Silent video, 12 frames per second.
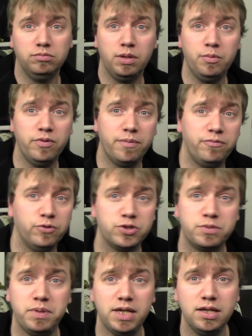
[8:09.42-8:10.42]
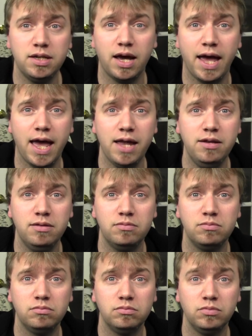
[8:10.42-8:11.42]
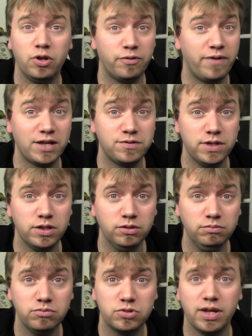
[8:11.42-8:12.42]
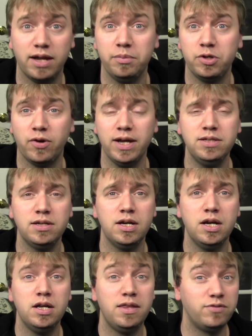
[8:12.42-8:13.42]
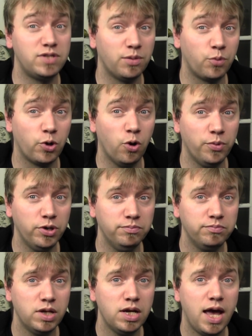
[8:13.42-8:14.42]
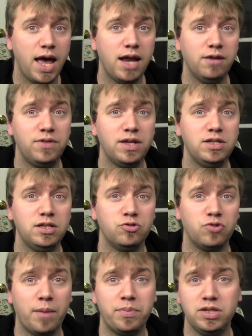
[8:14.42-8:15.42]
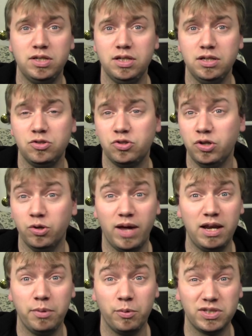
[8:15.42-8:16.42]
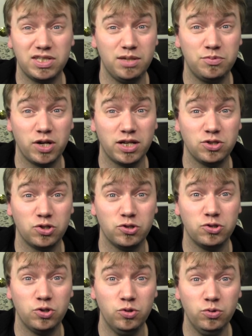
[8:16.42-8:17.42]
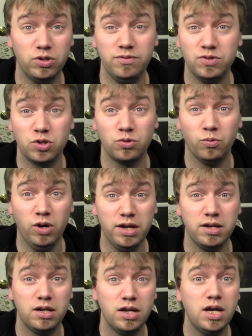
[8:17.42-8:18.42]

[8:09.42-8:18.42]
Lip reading: move up full speed ahead. They're a fast vehicle, so that'll be great. They have a teleport homer, and if they drop in, anybody wants deep strike in turn 2 or even turn 1,